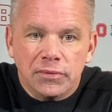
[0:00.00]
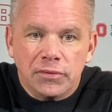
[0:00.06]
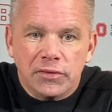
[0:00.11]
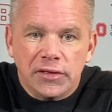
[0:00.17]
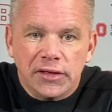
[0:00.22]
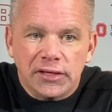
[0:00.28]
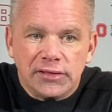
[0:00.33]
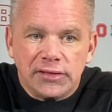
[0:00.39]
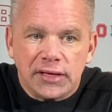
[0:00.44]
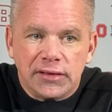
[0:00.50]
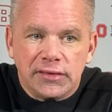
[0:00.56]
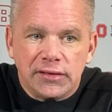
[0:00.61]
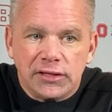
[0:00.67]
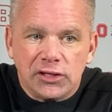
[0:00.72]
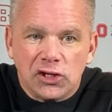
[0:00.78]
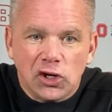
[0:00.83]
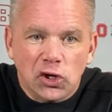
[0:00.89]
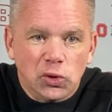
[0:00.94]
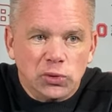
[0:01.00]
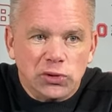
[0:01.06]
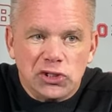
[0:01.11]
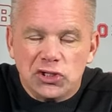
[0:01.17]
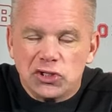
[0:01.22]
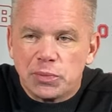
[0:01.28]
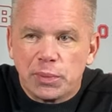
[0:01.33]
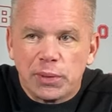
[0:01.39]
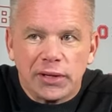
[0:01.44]
that I think
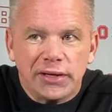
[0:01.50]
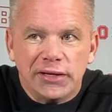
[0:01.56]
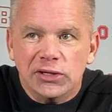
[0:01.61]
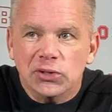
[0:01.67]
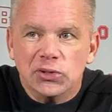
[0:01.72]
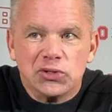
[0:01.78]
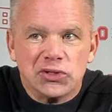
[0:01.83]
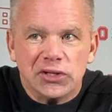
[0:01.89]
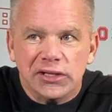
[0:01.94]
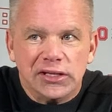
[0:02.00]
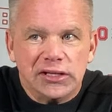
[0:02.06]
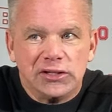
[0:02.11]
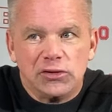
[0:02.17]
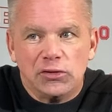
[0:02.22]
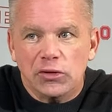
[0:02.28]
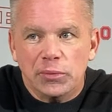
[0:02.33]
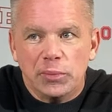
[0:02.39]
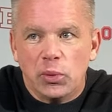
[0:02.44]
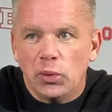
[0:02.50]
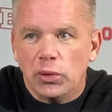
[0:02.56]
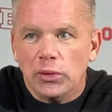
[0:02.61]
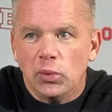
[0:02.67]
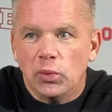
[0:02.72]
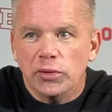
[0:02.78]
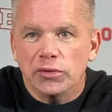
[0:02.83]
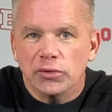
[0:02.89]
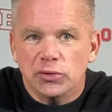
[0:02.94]
coaches, players, they get to the point
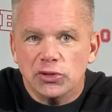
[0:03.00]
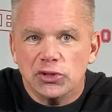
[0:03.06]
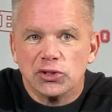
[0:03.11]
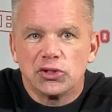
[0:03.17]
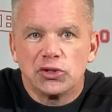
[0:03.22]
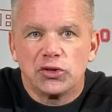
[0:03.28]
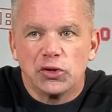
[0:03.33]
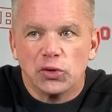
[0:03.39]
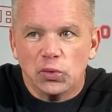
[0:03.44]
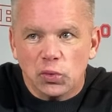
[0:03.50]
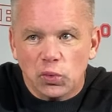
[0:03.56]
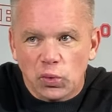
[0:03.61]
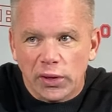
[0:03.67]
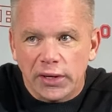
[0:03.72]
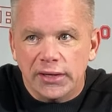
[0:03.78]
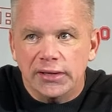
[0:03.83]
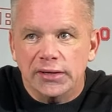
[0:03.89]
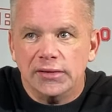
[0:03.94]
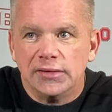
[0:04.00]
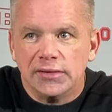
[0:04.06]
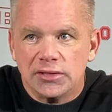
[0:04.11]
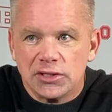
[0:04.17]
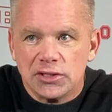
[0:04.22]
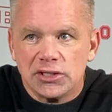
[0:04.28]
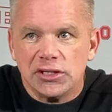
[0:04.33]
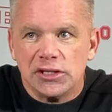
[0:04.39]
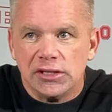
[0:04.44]
where they're ready to
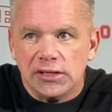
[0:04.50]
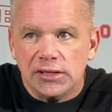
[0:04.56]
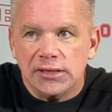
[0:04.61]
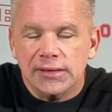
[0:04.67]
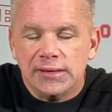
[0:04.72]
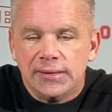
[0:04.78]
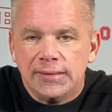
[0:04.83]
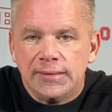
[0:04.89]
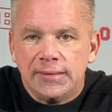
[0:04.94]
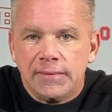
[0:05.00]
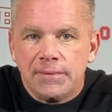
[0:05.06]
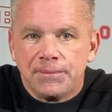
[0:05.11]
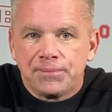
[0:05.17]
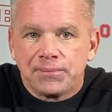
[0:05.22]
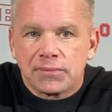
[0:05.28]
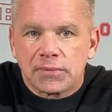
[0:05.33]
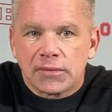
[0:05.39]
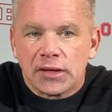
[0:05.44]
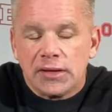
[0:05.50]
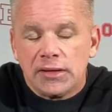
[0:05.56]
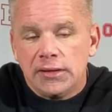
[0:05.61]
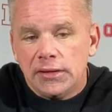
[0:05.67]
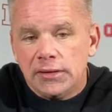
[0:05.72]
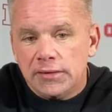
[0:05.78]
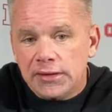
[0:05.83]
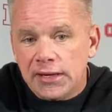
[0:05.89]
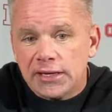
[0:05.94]
see.
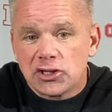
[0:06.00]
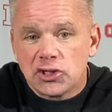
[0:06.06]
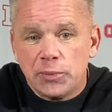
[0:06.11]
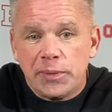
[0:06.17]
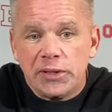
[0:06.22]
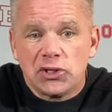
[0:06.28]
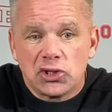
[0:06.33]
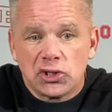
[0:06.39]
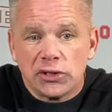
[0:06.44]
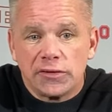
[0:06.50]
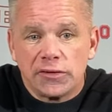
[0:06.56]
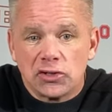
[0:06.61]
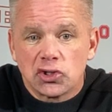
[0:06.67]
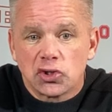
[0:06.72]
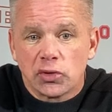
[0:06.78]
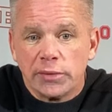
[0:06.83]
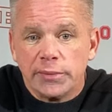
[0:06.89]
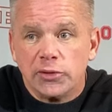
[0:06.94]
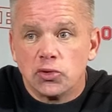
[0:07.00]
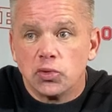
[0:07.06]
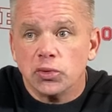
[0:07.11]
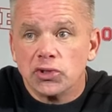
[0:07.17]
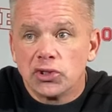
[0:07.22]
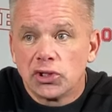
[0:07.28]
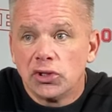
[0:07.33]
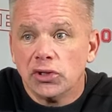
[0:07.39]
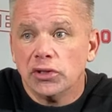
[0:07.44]
The exhibition and the scrimmage
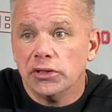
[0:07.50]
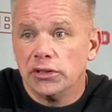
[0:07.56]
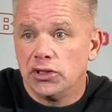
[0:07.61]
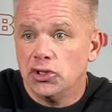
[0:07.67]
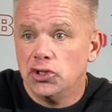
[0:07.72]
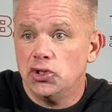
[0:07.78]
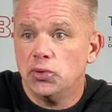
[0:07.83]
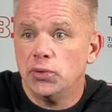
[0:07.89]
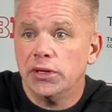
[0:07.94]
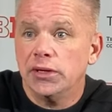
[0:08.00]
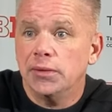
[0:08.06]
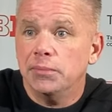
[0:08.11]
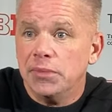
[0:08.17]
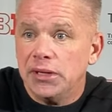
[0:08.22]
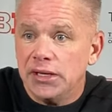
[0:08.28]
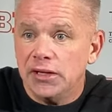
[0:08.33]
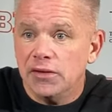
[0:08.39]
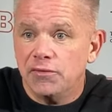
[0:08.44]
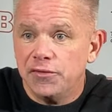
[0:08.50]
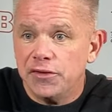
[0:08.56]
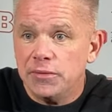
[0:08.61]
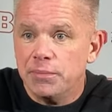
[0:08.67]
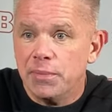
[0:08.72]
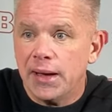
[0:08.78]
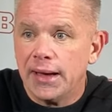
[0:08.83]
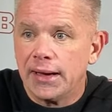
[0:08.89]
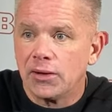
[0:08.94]
was good because you get immediate
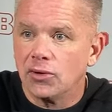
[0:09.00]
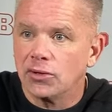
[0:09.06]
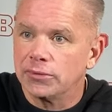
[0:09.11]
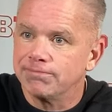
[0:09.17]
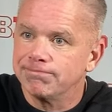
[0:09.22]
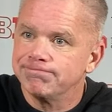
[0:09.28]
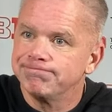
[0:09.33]
feedback on,